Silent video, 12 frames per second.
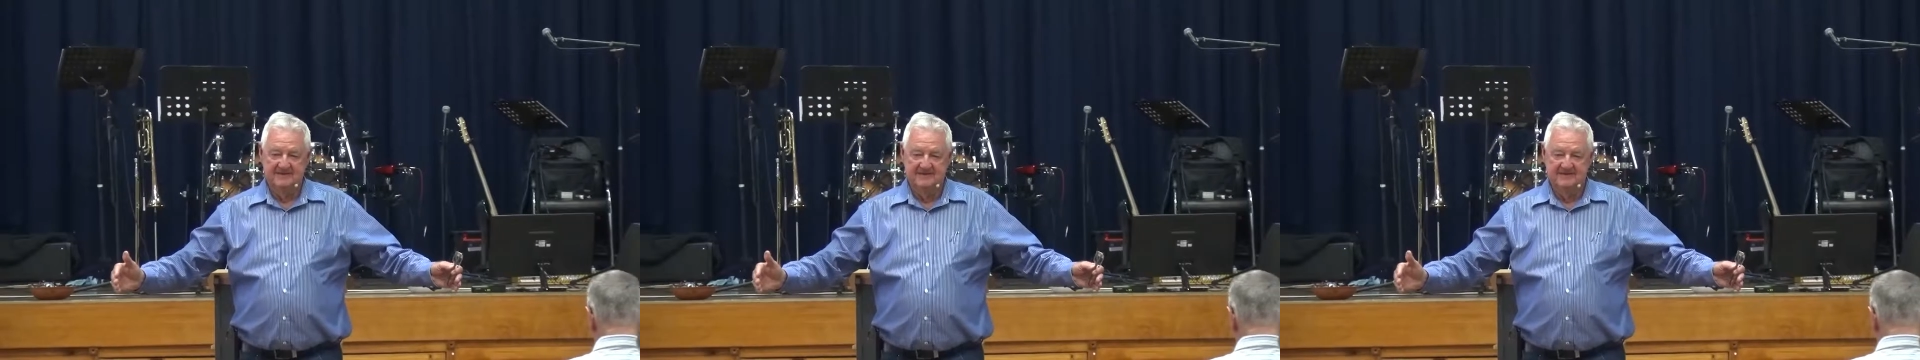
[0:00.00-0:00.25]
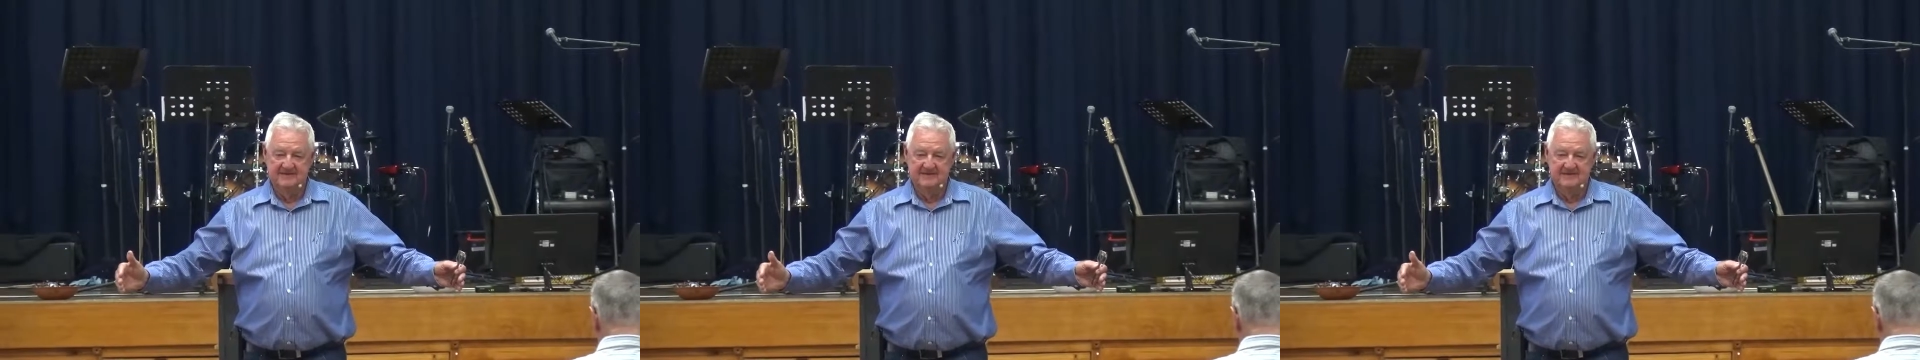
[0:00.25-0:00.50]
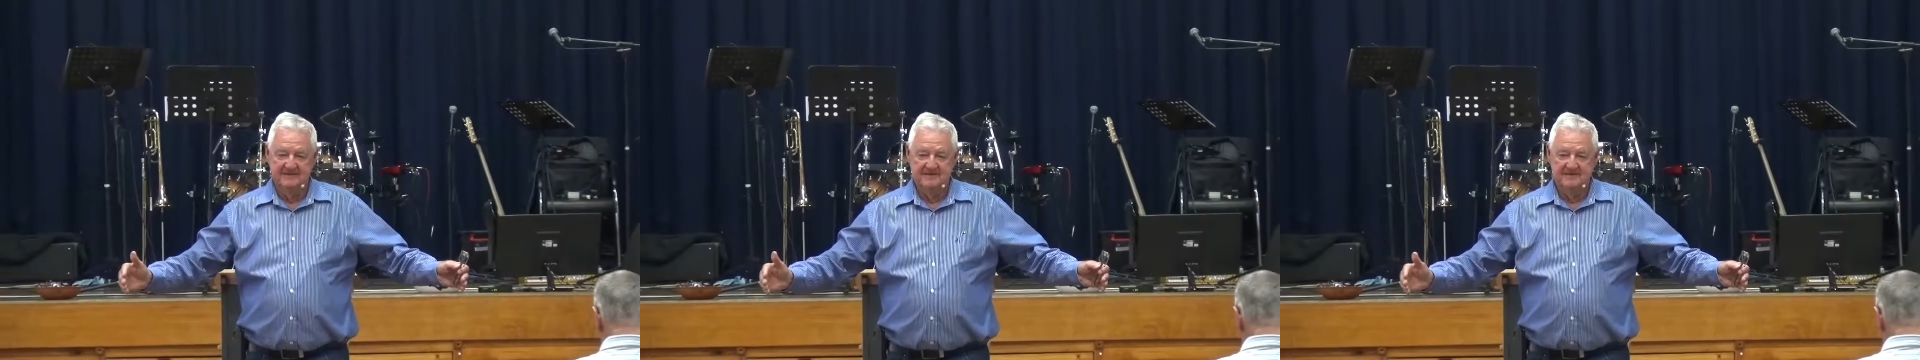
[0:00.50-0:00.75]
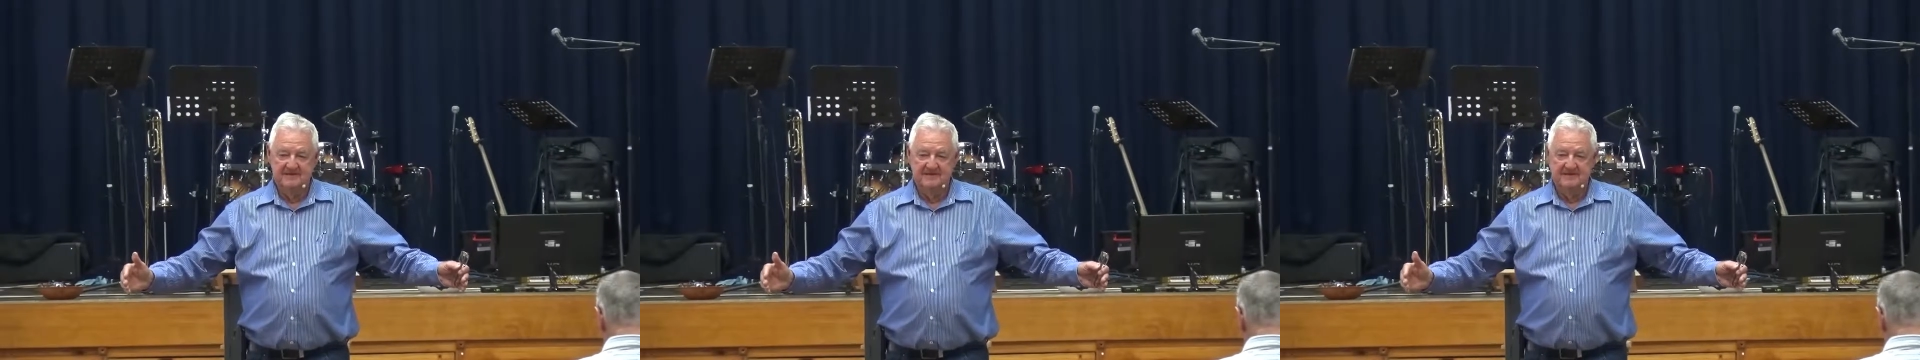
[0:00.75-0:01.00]

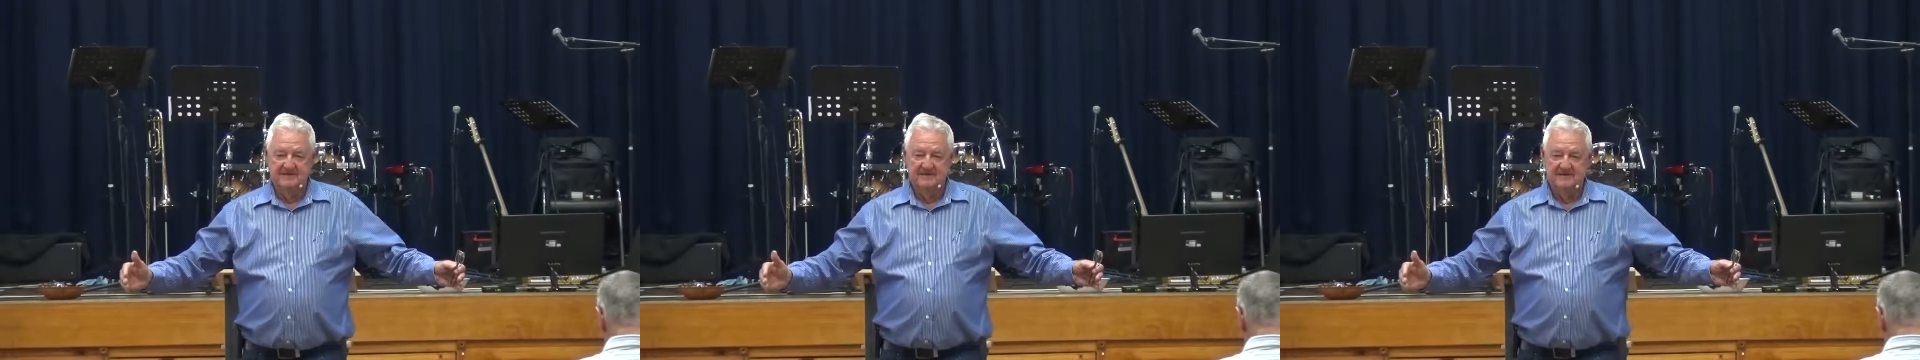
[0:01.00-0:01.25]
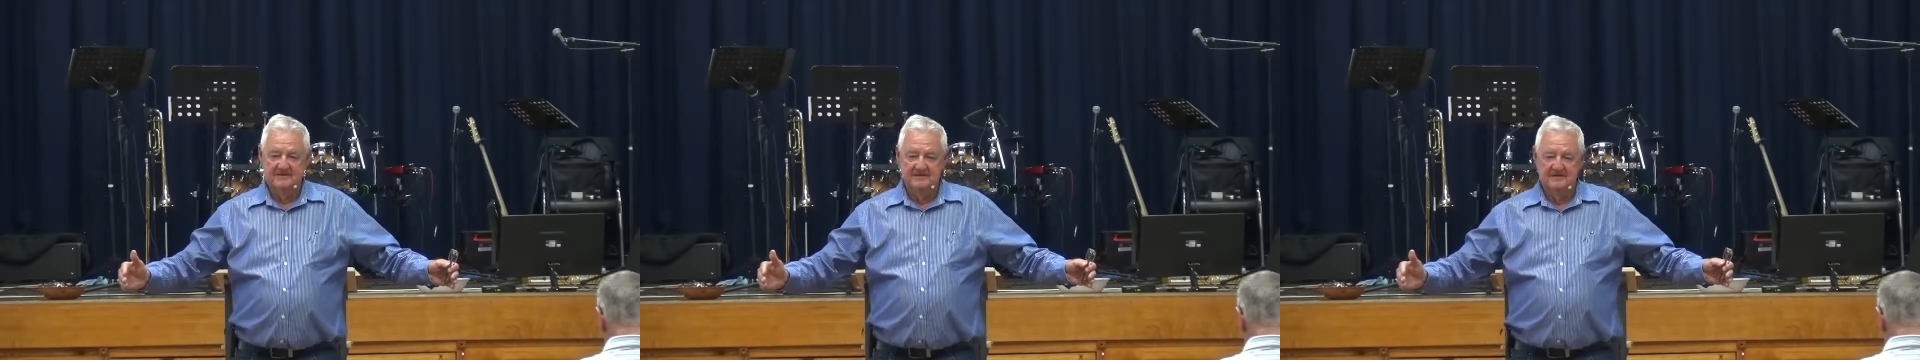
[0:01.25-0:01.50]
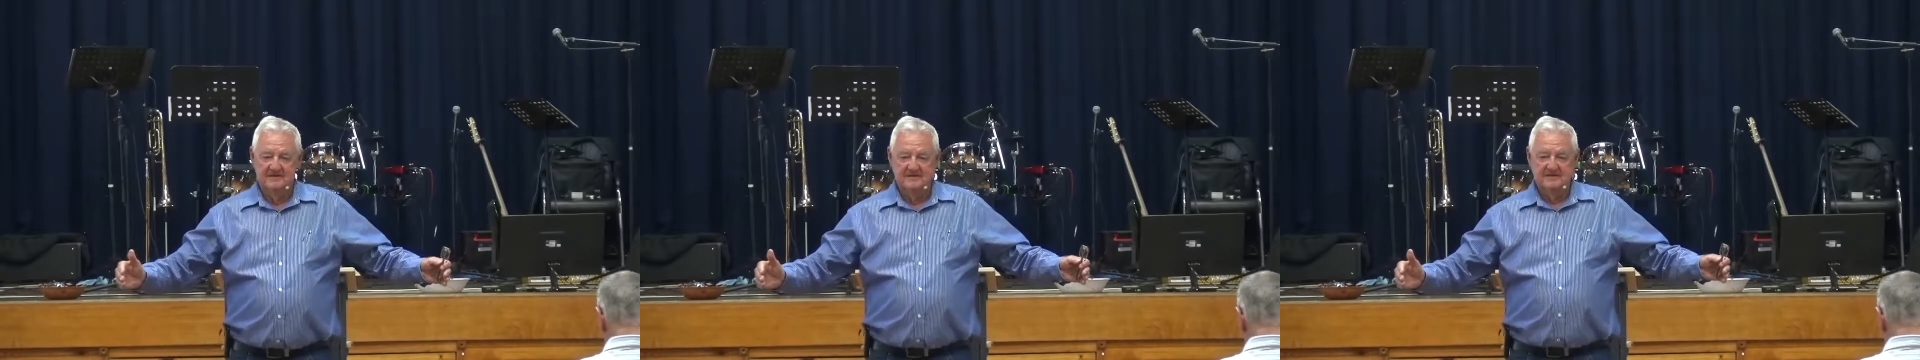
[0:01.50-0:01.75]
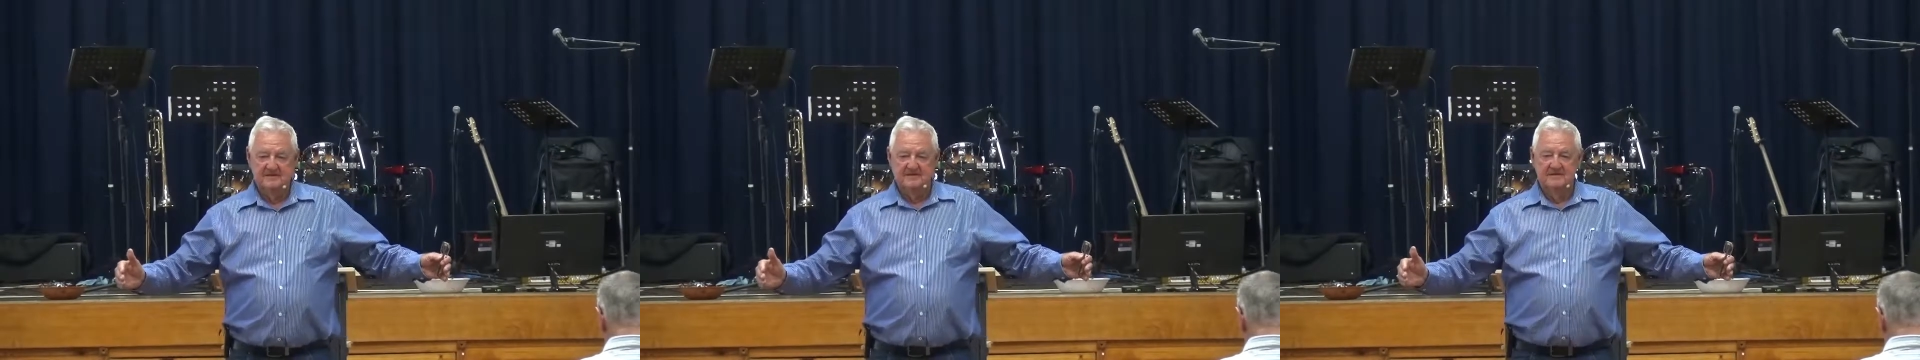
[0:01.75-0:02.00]

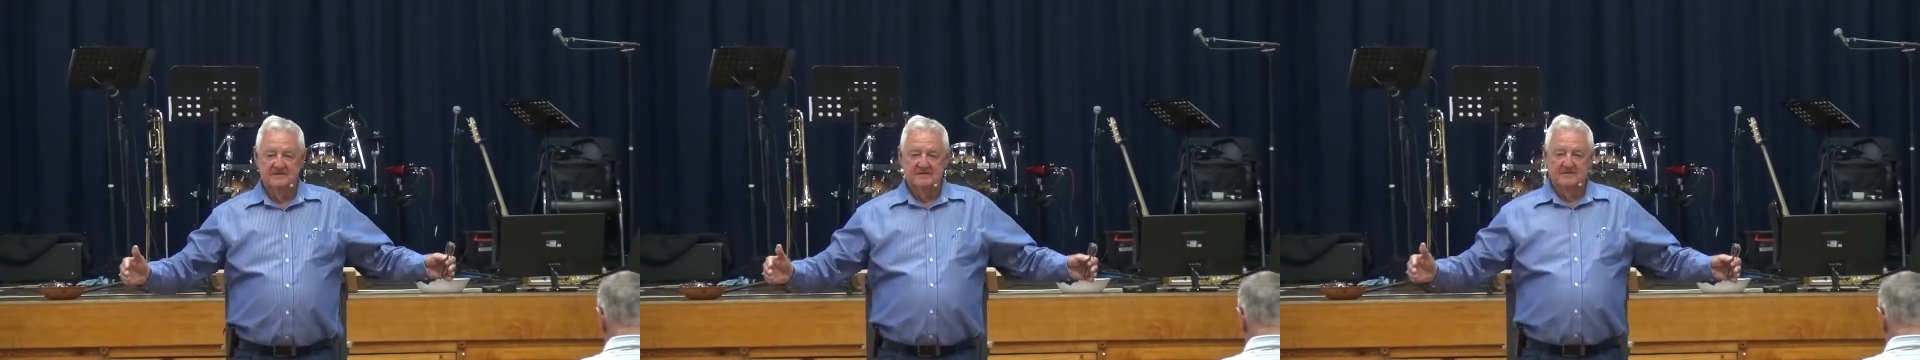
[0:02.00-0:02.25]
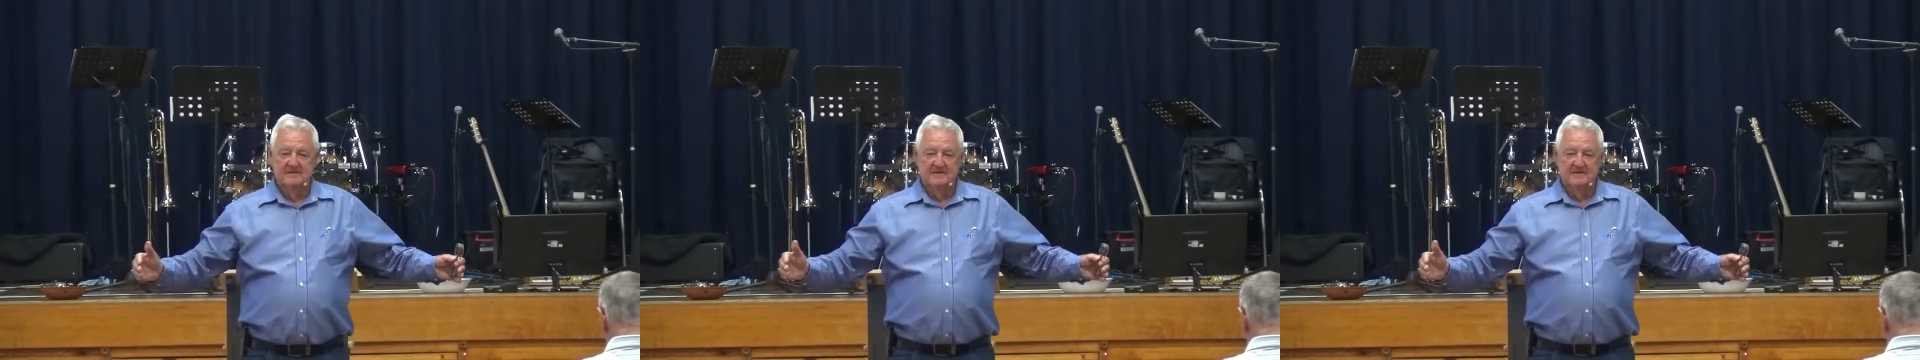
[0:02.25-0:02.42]
(silence)